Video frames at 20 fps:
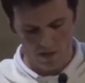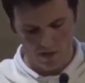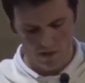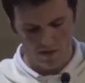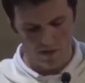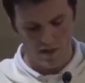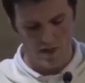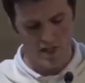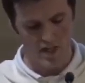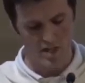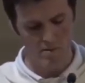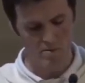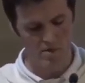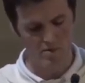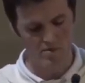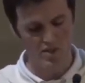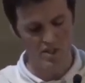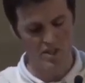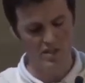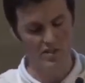The name
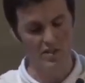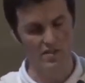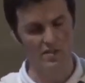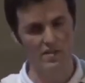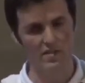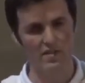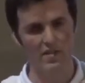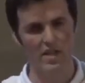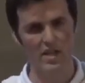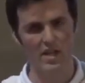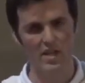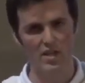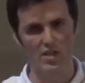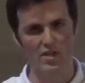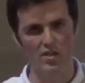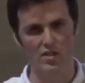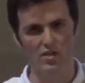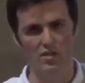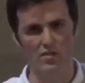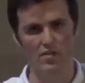of Jesus is the
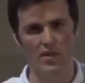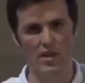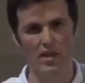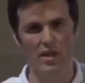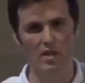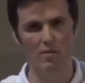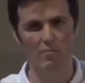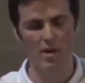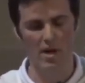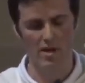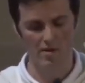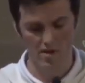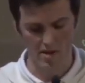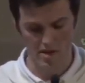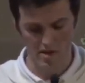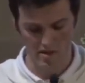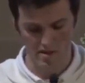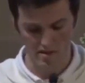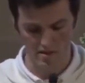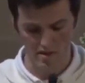hinge of the Hail
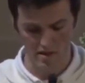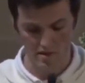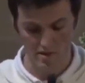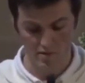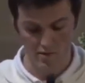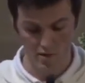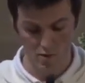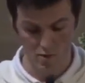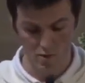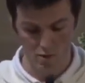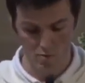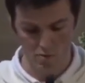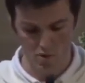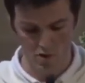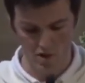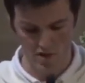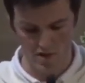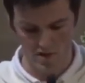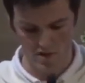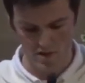Mary, its focal
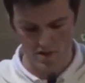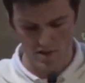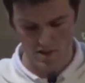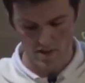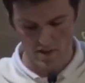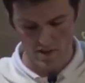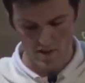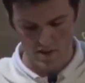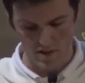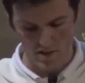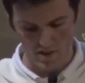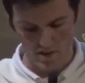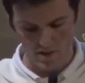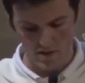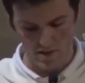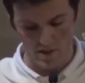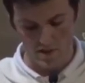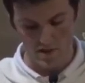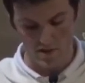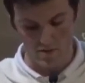point.
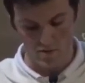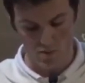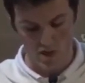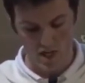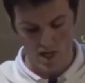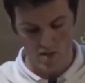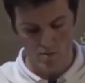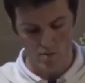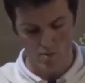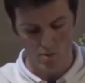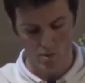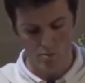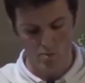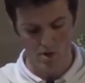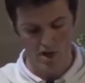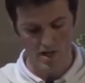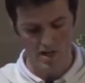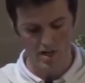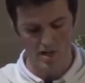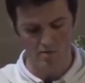This is why we will
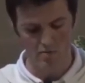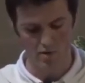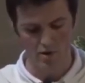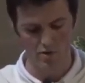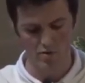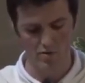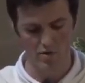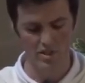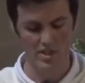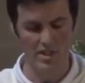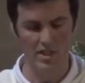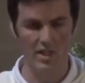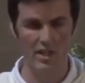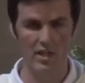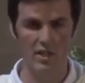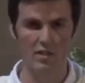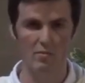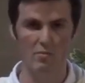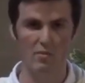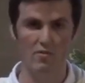pray our rosary
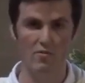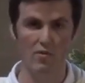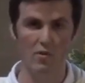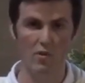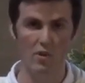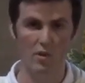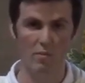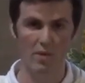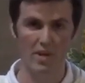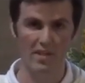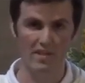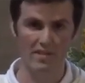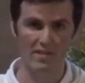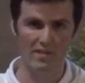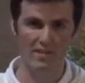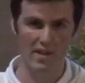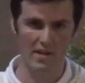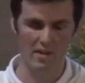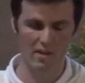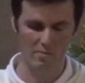tonight before the Blessed
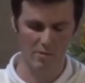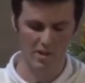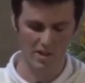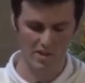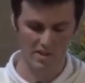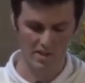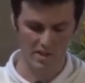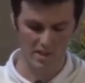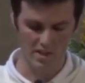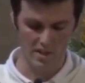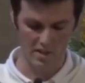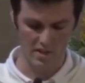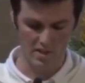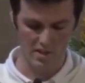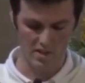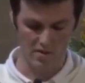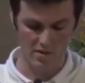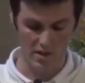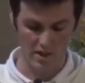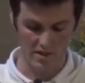Sacrament,
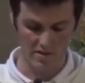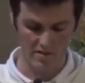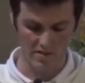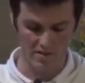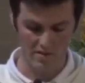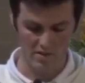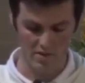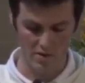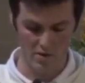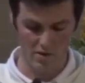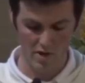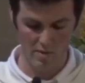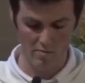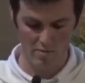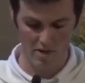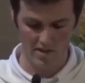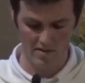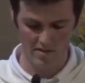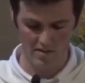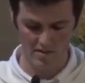Christ truly
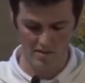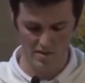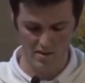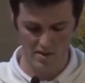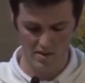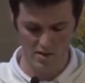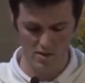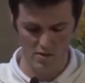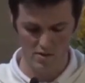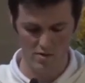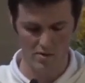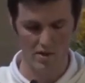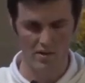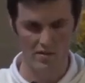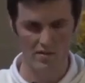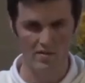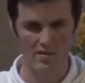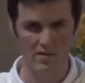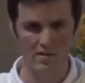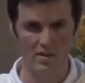present in the
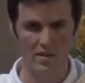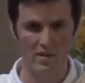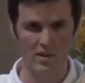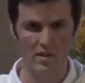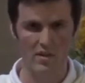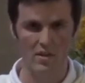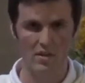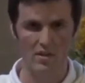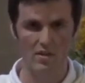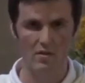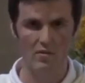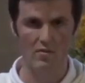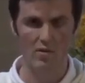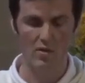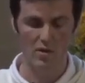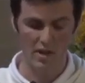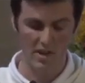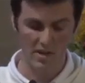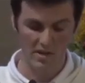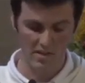Eucharist,
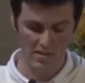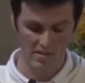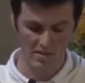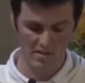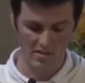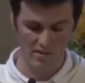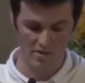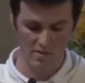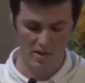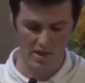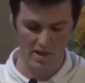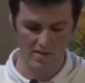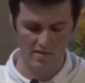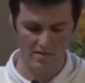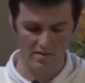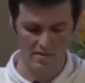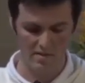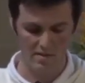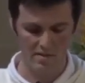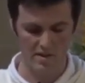for it is to
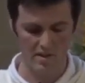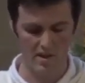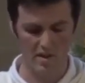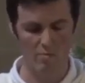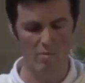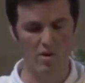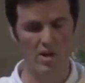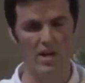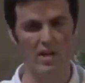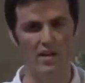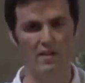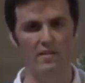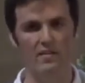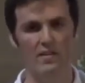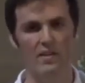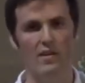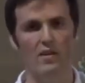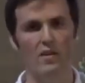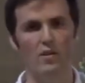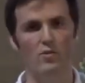Christ that our prayers
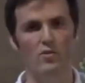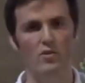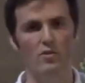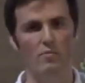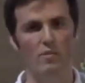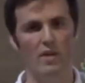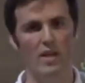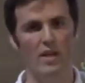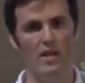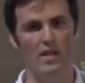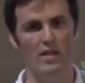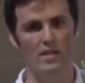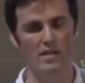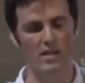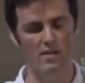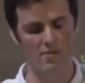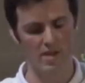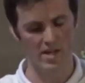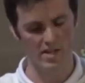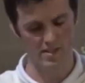are ultimately
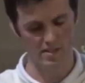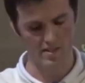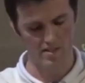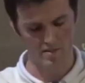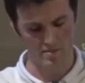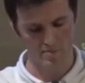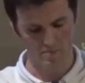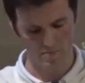directed.